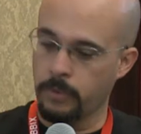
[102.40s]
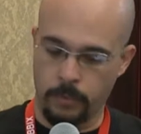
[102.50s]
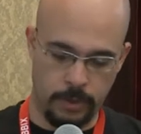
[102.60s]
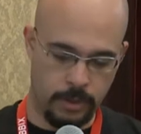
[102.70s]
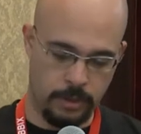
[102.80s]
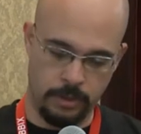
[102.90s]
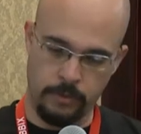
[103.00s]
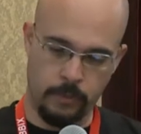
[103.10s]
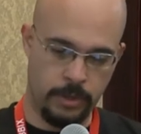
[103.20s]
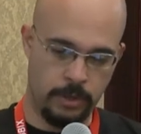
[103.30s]
We,
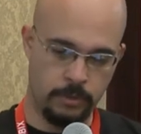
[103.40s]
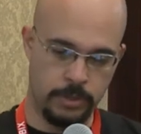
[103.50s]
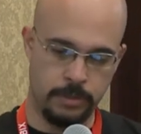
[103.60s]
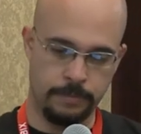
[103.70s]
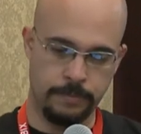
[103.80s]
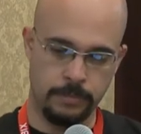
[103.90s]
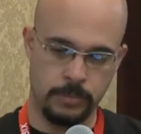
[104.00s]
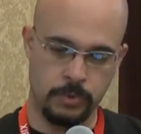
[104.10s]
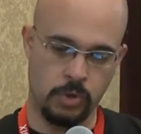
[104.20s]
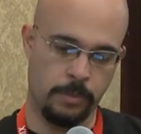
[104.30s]
we use
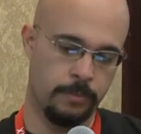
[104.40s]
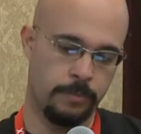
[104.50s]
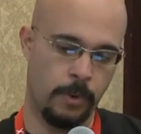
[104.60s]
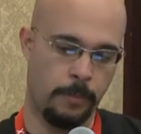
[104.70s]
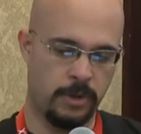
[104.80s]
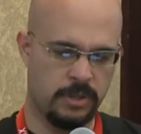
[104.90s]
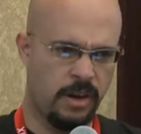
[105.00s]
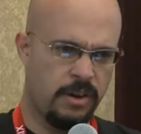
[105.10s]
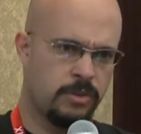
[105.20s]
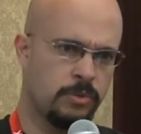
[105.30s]
some
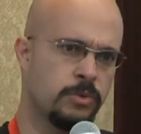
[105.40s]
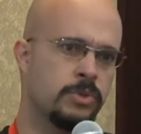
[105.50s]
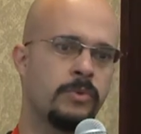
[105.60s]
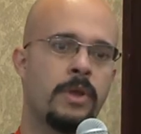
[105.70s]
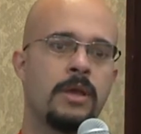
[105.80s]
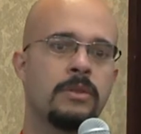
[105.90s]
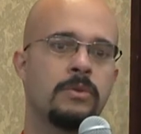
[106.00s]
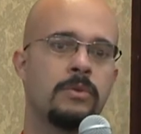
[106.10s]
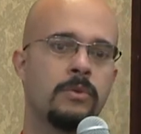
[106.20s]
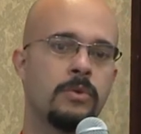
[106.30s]
proprietary tools and
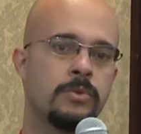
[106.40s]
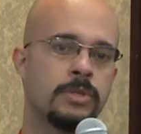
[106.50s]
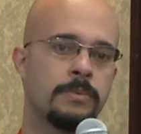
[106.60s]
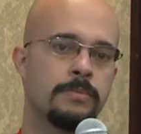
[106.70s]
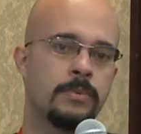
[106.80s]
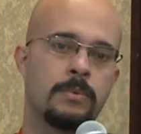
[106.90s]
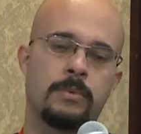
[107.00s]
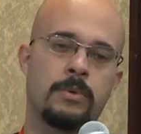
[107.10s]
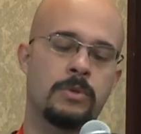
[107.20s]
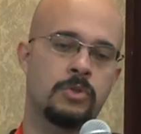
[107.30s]
we use
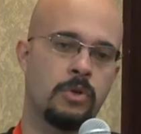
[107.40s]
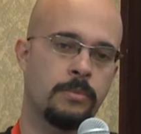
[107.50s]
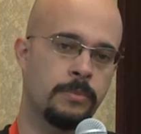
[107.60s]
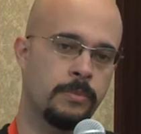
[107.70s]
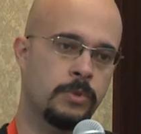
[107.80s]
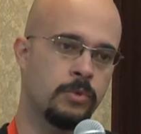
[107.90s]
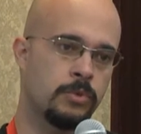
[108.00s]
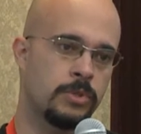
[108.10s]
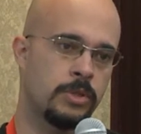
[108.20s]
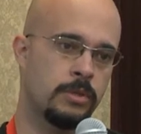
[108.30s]
some
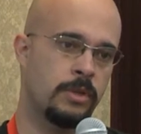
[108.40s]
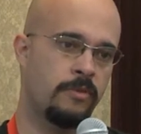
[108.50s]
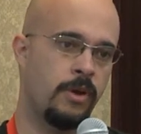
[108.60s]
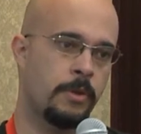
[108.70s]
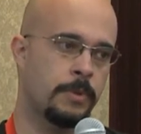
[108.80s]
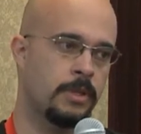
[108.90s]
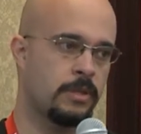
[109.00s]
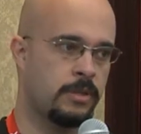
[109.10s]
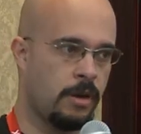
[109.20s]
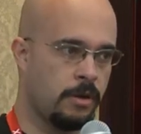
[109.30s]
tools developed
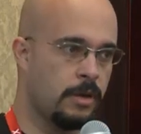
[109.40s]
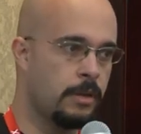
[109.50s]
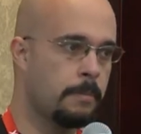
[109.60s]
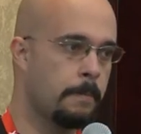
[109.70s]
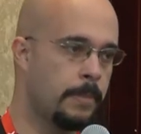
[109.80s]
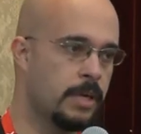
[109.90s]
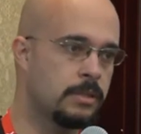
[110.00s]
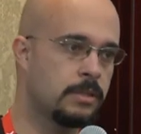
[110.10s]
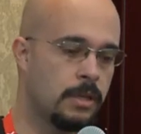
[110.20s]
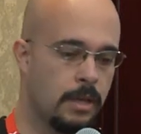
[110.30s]
internally,
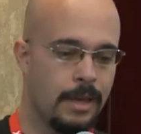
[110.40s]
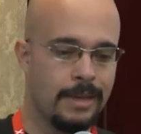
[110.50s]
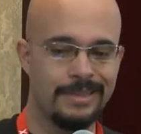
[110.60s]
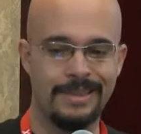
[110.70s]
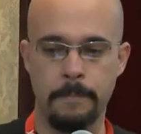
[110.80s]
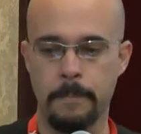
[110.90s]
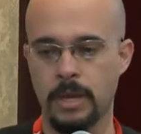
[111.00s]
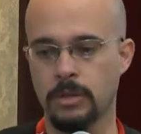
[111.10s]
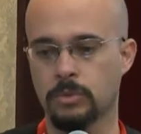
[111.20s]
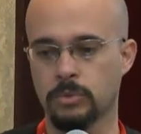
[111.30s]
but the
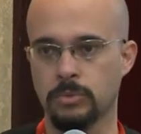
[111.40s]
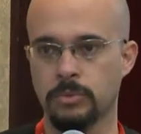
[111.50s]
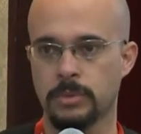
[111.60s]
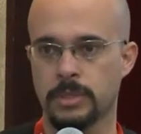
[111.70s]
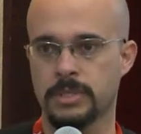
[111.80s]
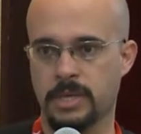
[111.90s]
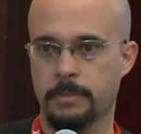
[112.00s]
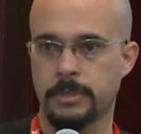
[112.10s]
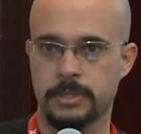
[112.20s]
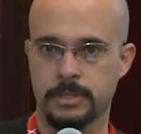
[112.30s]
main tool is
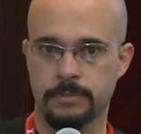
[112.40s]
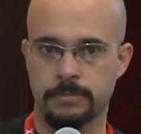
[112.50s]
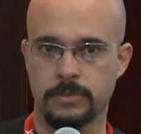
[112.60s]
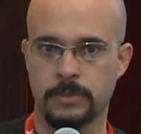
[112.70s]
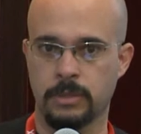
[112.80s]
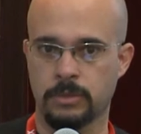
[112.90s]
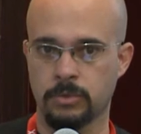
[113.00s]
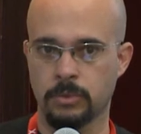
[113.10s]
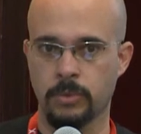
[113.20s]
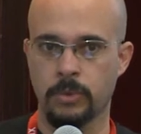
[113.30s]
Zabbix, the
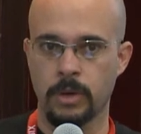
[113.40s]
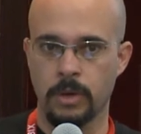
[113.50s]
tool